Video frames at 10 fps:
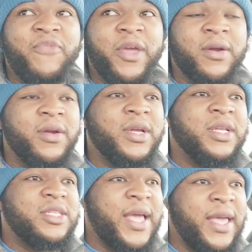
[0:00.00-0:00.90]
He figure
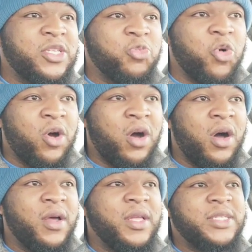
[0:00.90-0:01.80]
Tank
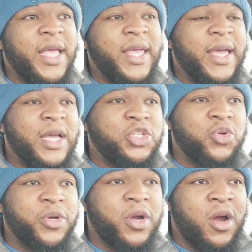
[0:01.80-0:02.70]
small, Tank got
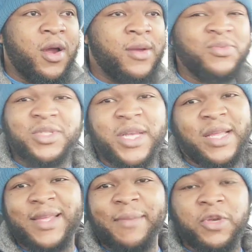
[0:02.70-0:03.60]
shorter arms, which it
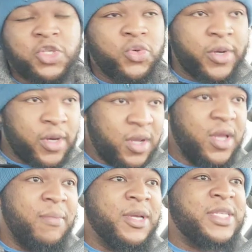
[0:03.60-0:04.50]
ain't that much shorter,
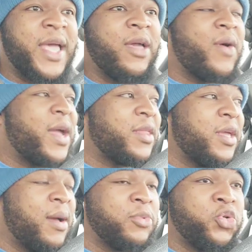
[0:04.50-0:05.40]
but Tank gonna have to
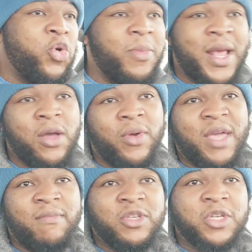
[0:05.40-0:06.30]
come to him and that gonna
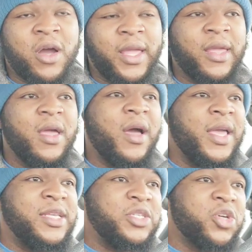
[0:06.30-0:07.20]
give him a target, an
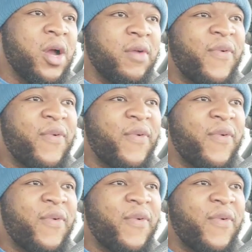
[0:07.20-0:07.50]
easy target.